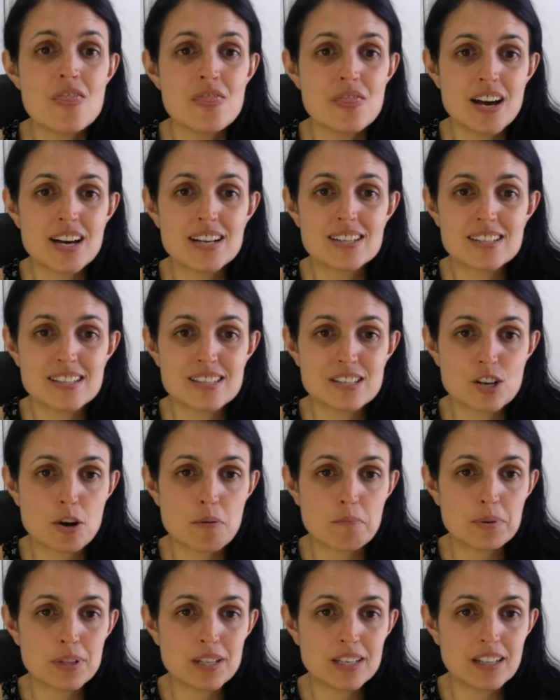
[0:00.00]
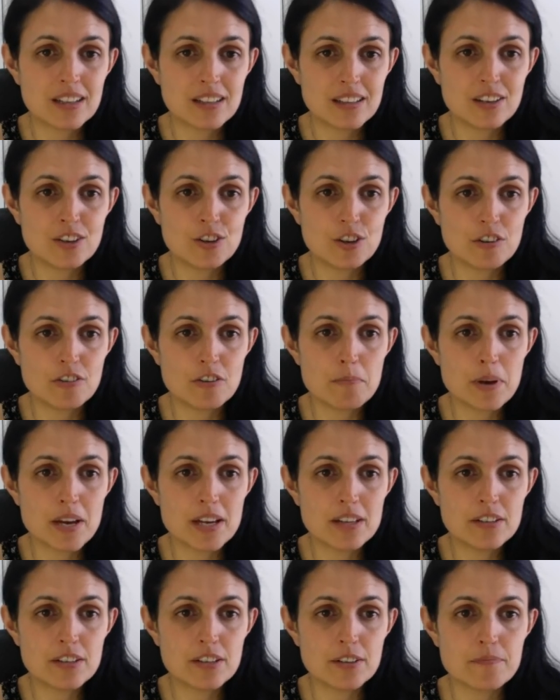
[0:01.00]
That is completely your
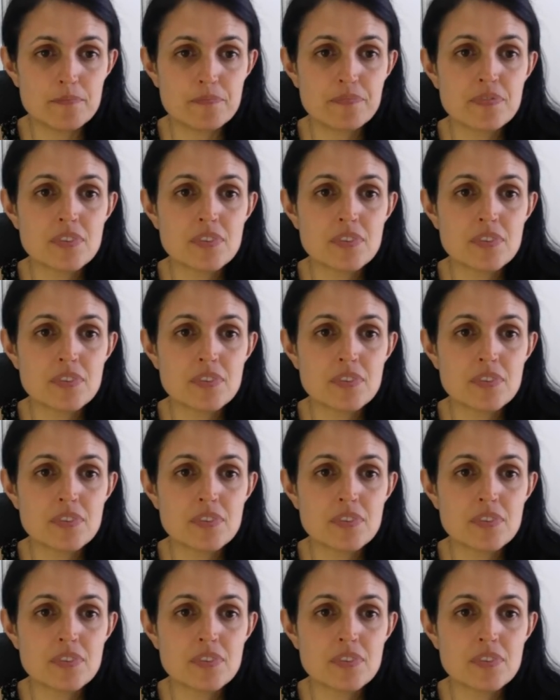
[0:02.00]
opinion.